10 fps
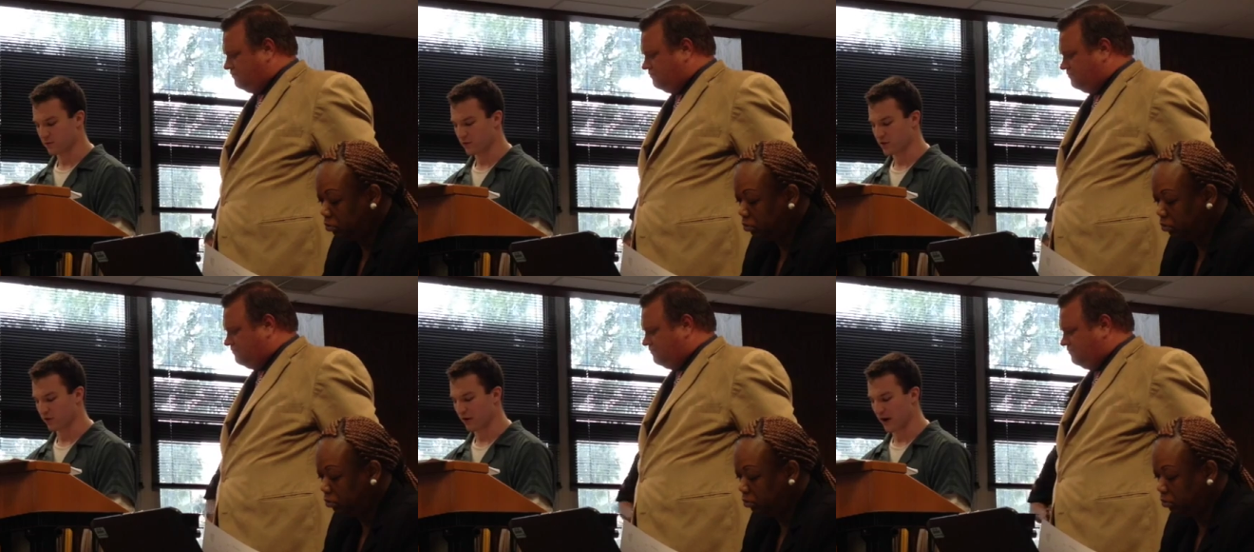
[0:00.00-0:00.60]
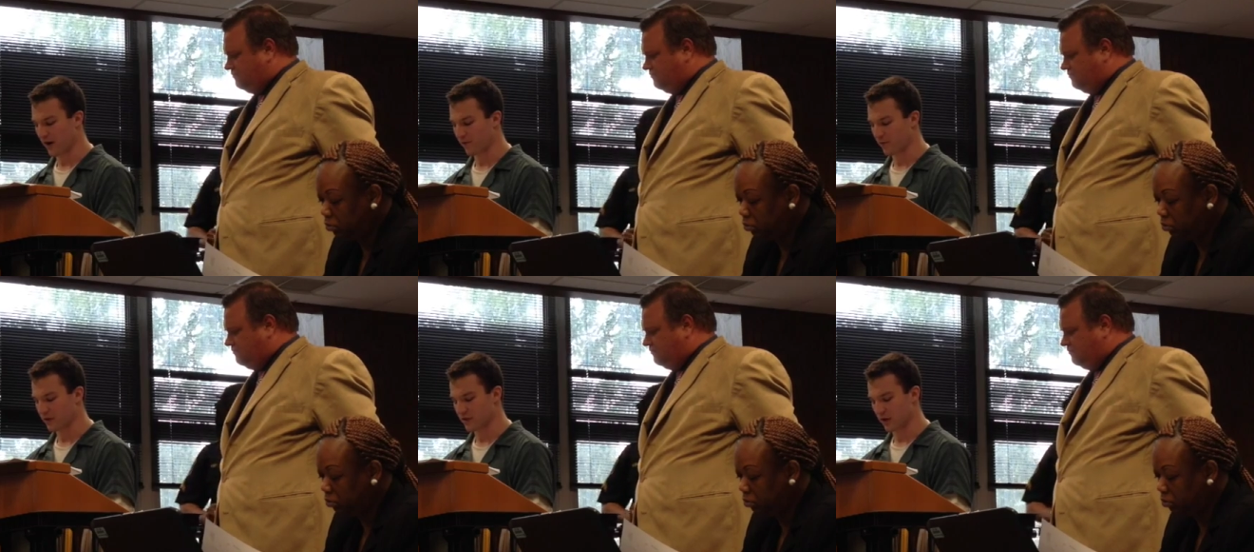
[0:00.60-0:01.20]
Speaker 1: we shouldn't ever
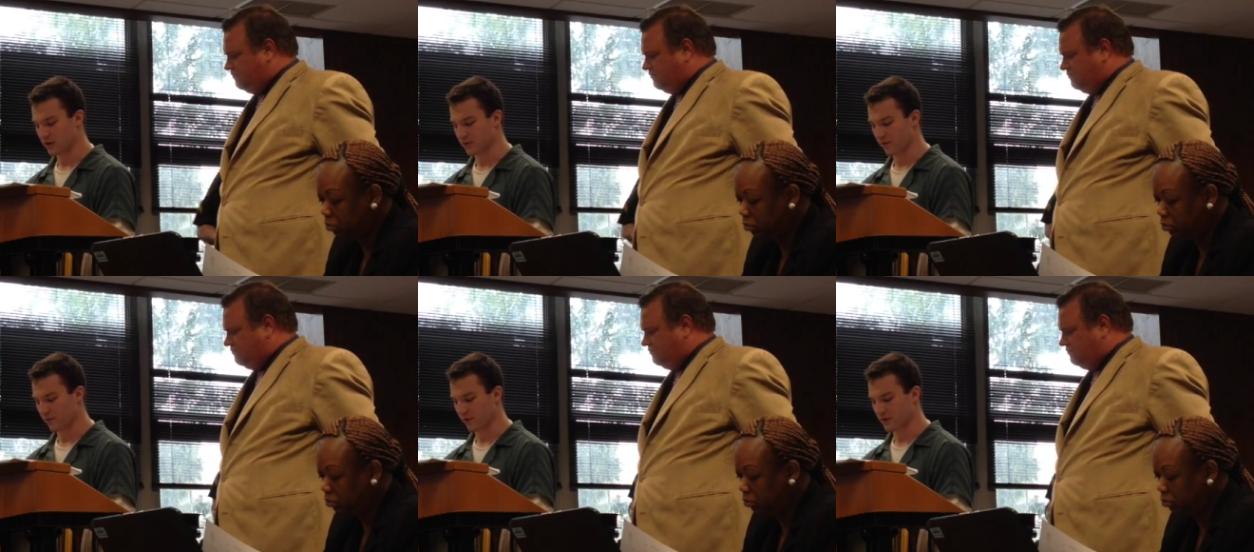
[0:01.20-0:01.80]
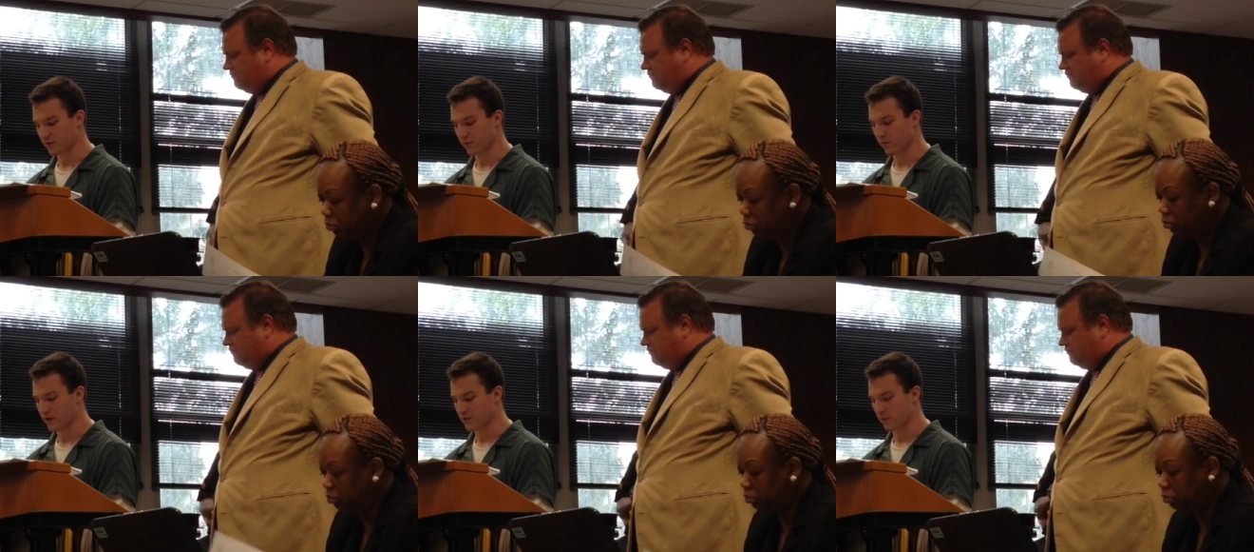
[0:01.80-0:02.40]
be judged for the person we
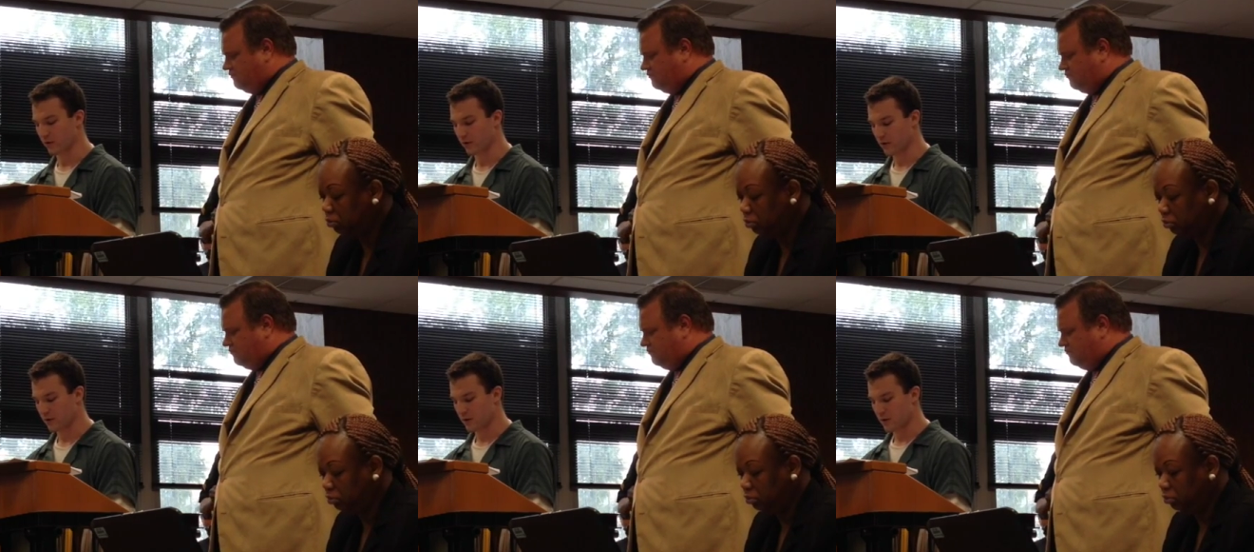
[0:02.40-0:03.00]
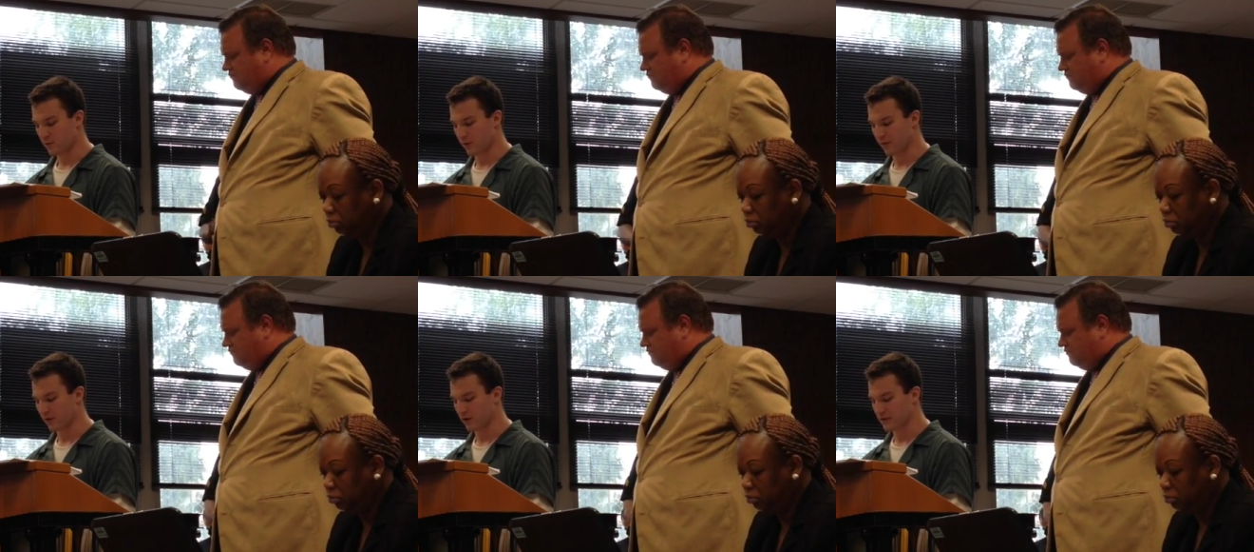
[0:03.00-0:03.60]
once were, but
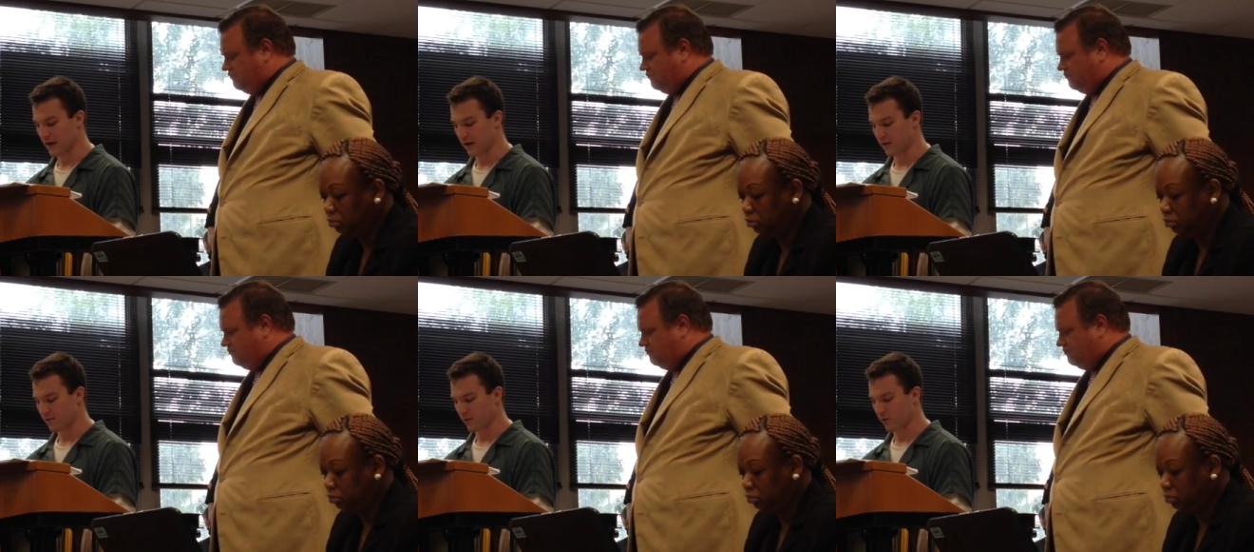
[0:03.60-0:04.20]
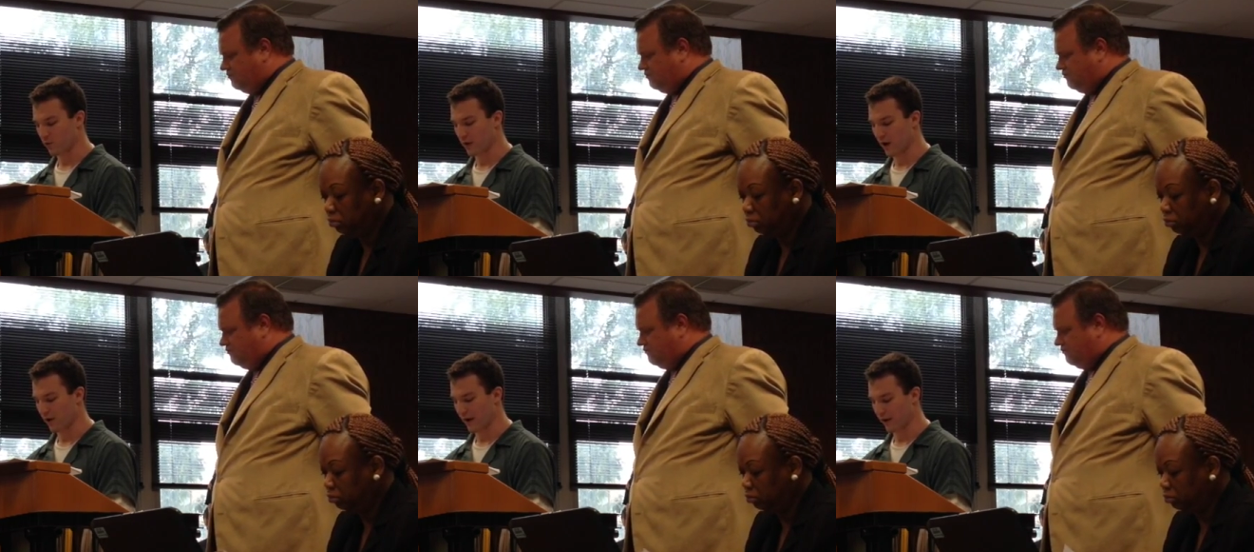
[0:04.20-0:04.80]
be looked at for who we
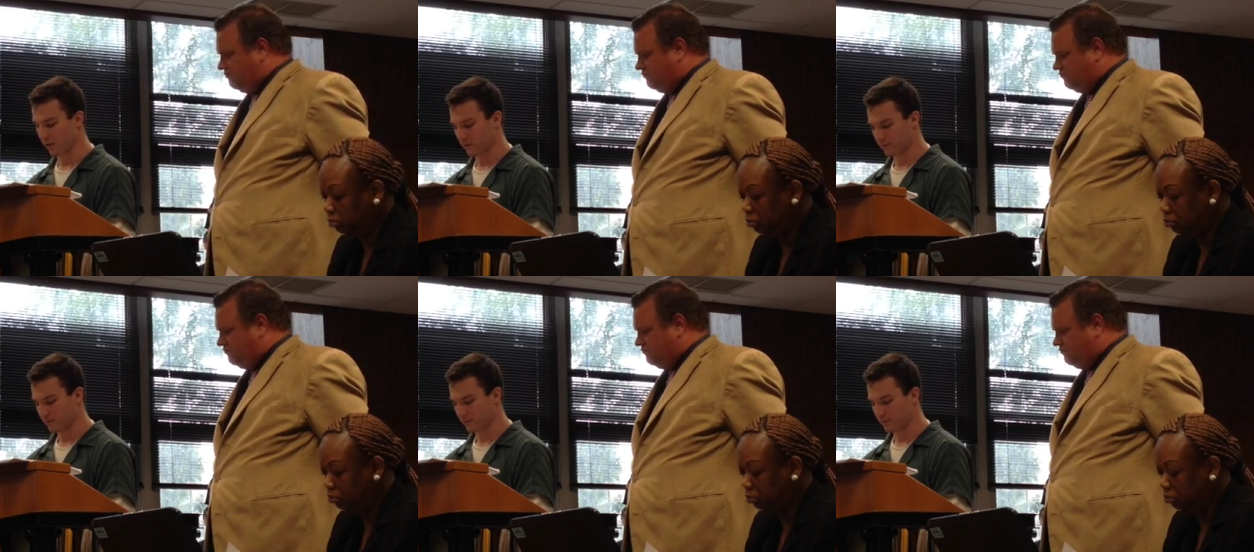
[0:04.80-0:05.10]
are now.